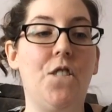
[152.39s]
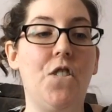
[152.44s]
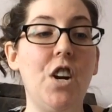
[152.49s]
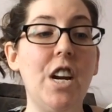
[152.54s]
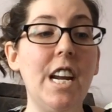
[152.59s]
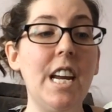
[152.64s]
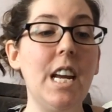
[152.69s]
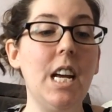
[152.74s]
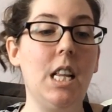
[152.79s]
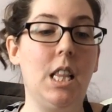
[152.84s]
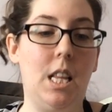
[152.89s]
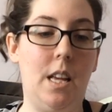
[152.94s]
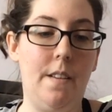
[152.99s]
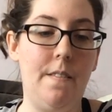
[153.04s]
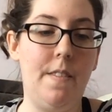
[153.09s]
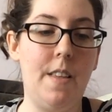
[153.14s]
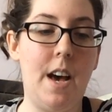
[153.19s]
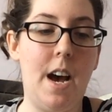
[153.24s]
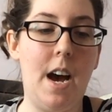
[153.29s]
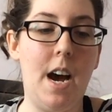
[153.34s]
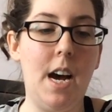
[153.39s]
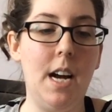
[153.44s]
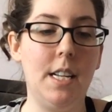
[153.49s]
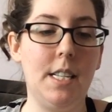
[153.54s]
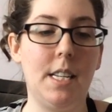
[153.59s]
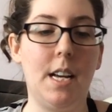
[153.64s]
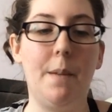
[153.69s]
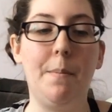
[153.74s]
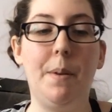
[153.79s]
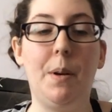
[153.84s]
Freaking love that.
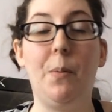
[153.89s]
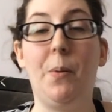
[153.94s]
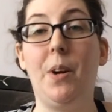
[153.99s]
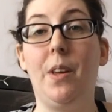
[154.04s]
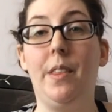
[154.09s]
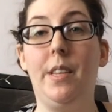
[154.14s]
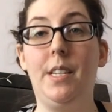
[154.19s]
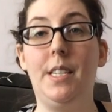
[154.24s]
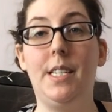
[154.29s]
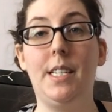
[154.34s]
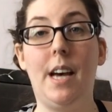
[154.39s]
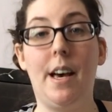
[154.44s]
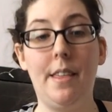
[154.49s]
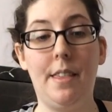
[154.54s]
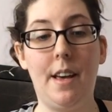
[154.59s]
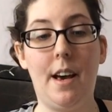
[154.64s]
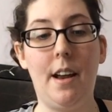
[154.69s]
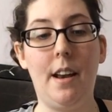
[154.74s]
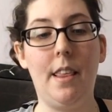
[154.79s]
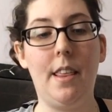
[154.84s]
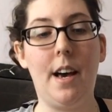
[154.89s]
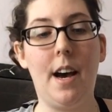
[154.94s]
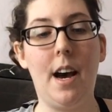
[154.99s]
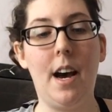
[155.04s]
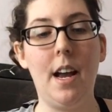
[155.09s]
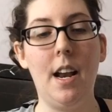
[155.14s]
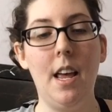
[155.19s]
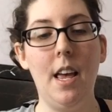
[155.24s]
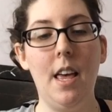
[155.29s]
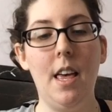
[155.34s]
I'm going to wear the death out of
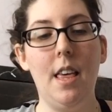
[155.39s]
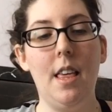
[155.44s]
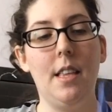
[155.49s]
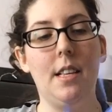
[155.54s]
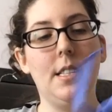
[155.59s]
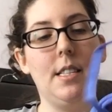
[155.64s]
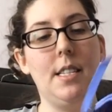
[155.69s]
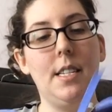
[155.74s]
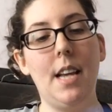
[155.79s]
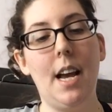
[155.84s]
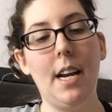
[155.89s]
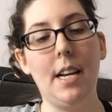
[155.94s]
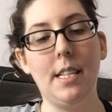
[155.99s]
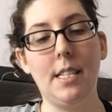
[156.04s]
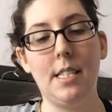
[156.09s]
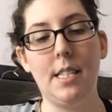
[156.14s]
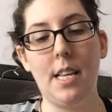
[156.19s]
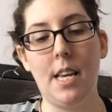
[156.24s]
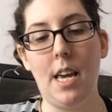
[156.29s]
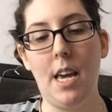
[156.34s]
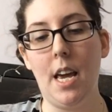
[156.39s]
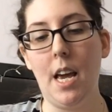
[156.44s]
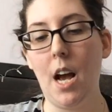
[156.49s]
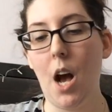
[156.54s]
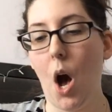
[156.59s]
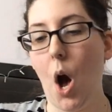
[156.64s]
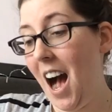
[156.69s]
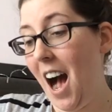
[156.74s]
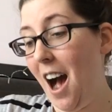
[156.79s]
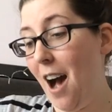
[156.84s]
that this next thing,
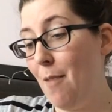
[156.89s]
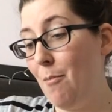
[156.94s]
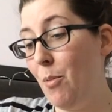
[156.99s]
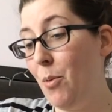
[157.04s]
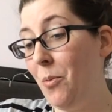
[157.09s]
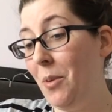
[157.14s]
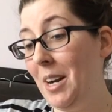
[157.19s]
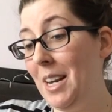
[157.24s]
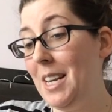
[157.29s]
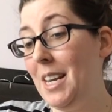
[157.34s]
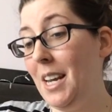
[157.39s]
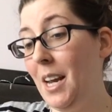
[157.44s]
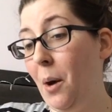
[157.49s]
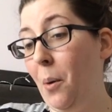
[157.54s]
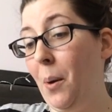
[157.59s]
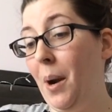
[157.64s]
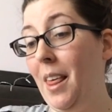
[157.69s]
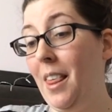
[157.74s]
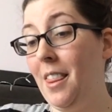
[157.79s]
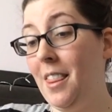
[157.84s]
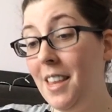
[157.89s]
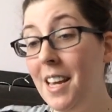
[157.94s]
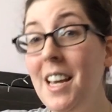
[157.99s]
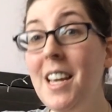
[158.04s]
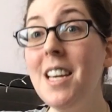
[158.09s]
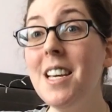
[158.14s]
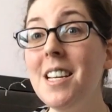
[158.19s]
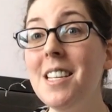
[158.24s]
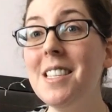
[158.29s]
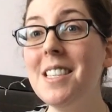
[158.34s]
I've been wanting to get one of
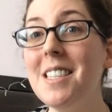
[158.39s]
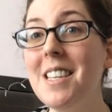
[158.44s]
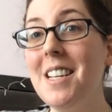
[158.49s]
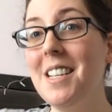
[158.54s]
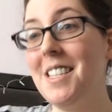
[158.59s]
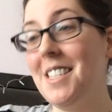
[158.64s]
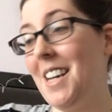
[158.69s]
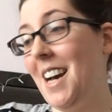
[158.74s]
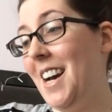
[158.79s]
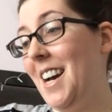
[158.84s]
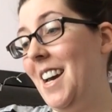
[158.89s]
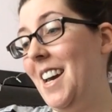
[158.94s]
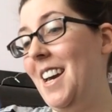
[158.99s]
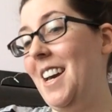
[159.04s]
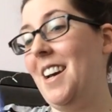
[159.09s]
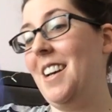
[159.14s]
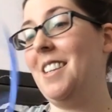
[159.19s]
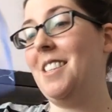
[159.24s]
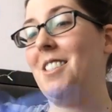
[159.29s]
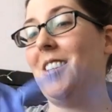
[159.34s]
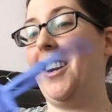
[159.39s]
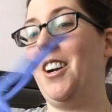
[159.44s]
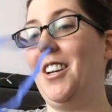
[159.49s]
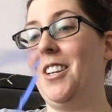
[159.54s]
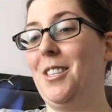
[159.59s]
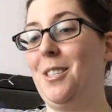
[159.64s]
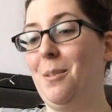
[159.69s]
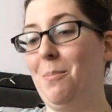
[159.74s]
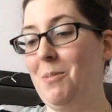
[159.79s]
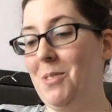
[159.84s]
these since I
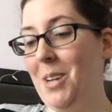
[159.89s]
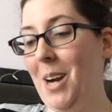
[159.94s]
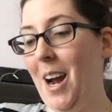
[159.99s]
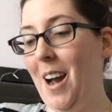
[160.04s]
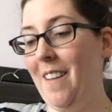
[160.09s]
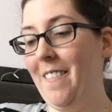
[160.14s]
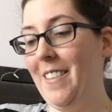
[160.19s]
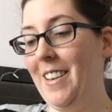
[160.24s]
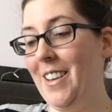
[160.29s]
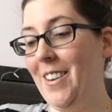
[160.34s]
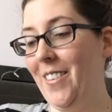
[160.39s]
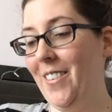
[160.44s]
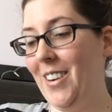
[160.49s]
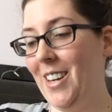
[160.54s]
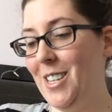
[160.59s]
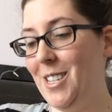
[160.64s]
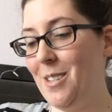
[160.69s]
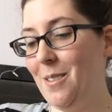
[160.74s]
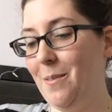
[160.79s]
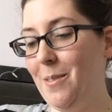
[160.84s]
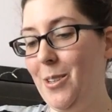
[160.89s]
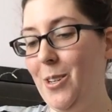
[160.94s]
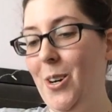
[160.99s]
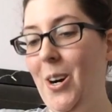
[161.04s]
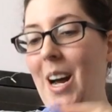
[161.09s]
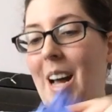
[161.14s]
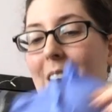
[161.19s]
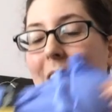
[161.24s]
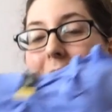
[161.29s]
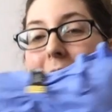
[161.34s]
started subscribing to
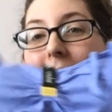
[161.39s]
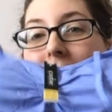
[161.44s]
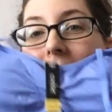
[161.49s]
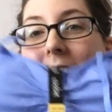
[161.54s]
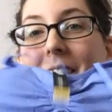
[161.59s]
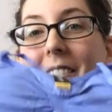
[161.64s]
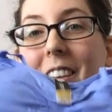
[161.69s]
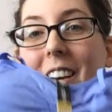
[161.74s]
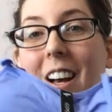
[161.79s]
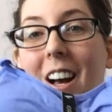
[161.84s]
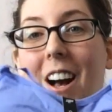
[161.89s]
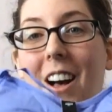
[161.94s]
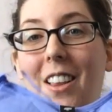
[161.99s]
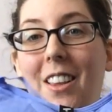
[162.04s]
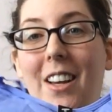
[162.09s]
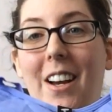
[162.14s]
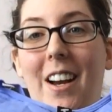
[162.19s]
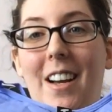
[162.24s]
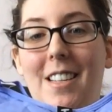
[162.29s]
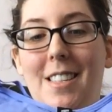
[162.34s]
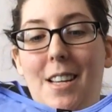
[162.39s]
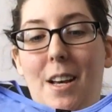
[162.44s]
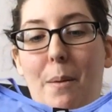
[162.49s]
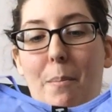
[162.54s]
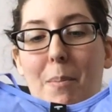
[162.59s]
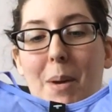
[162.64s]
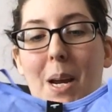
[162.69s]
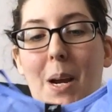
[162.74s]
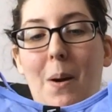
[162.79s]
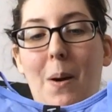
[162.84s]
Wantable and I love the color. It's like
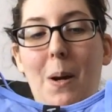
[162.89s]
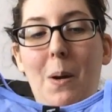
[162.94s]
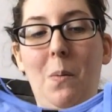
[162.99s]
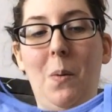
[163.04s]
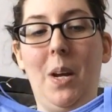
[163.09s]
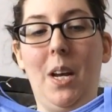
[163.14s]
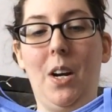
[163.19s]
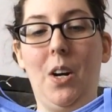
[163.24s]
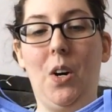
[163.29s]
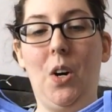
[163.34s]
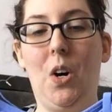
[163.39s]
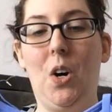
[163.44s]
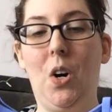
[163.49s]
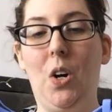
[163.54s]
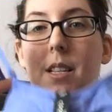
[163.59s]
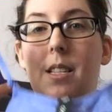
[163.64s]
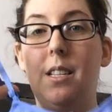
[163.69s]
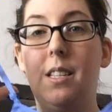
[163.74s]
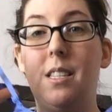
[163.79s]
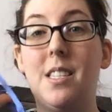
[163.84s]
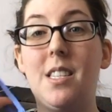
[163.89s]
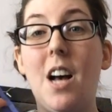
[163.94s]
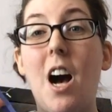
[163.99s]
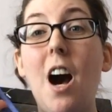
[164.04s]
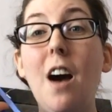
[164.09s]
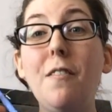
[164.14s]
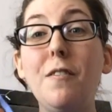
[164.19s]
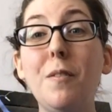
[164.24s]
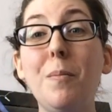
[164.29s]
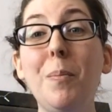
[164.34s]
a periwinkle. It's a
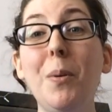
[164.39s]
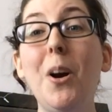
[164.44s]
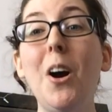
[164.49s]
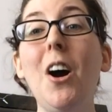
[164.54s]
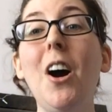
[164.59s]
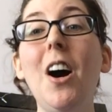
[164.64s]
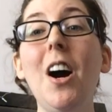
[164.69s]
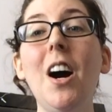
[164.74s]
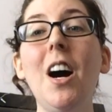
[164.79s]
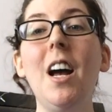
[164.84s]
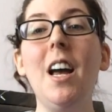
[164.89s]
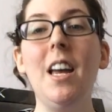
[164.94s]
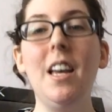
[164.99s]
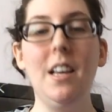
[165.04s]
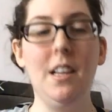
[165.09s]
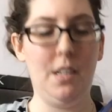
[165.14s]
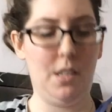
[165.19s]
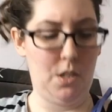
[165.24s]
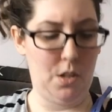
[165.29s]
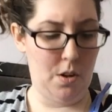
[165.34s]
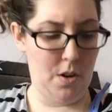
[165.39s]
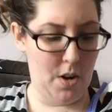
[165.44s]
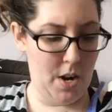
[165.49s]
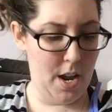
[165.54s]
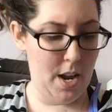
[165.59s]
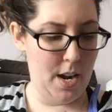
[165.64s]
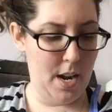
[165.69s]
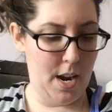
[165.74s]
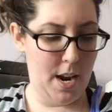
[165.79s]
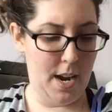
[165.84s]
soft bra. So,
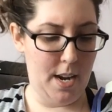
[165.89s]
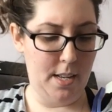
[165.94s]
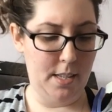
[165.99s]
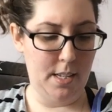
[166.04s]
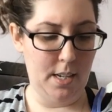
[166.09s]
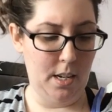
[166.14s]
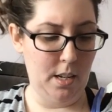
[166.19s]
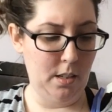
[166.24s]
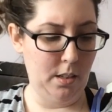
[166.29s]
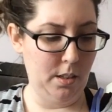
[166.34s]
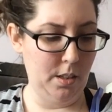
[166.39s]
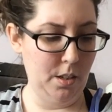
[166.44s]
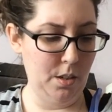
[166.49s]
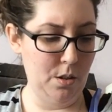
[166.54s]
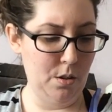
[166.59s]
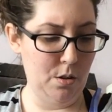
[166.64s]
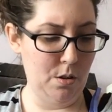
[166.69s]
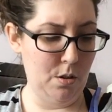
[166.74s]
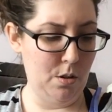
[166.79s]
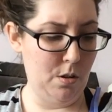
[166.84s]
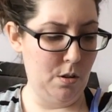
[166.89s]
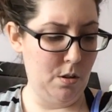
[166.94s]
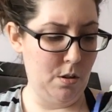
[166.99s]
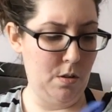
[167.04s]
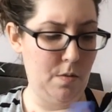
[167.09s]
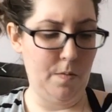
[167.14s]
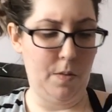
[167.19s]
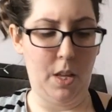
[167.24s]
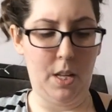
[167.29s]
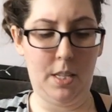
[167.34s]
and it has like a
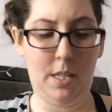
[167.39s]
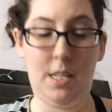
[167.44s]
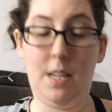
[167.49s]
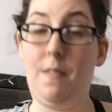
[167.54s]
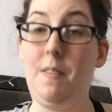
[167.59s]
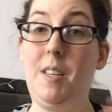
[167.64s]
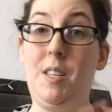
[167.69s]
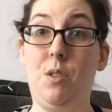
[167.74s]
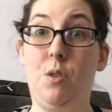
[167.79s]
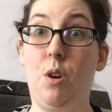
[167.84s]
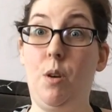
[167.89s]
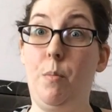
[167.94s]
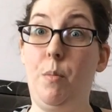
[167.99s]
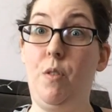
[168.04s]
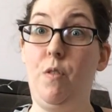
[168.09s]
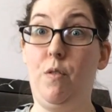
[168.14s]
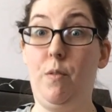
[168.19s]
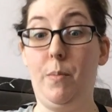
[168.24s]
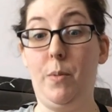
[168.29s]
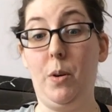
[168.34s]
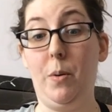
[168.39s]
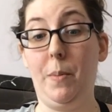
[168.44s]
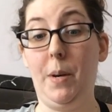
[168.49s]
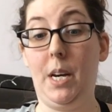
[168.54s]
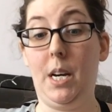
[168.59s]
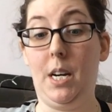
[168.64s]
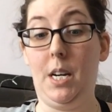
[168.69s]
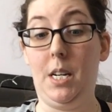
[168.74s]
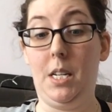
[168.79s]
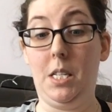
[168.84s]
little, let's see if these are removable
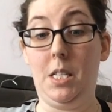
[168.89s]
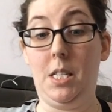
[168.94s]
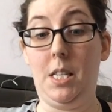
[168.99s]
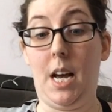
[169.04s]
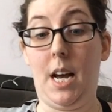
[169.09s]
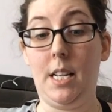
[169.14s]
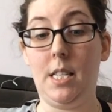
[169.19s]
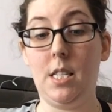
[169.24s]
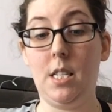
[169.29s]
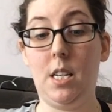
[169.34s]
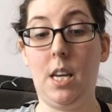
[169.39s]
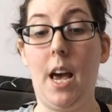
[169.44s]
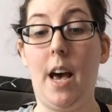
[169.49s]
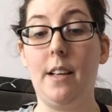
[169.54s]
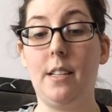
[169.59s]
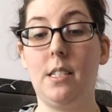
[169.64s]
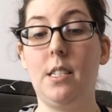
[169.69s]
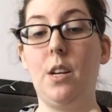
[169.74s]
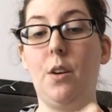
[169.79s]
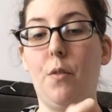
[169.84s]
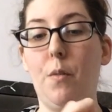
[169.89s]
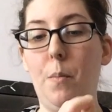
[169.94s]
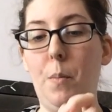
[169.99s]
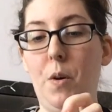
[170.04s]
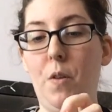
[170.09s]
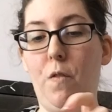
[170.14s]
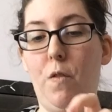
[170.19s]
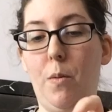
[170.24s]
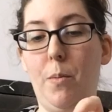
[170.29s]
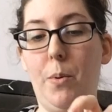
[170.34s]
because that's, yes, they're
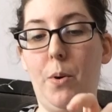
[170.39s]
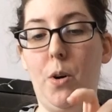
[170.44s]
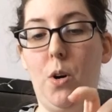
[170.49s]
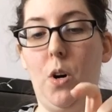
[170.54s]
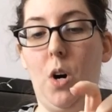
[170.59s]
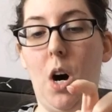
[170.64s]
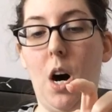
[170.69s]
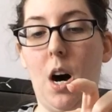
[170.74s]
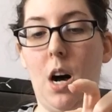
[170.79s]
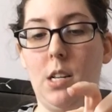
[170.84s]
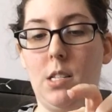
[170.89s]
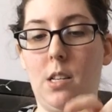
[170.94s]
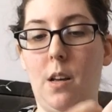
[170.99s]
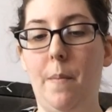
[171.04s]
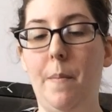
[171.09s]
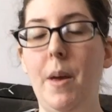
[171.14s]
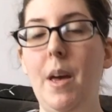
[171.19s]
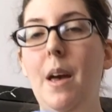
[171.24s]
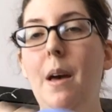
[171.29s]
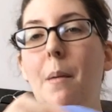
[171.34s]
removable. Awesome.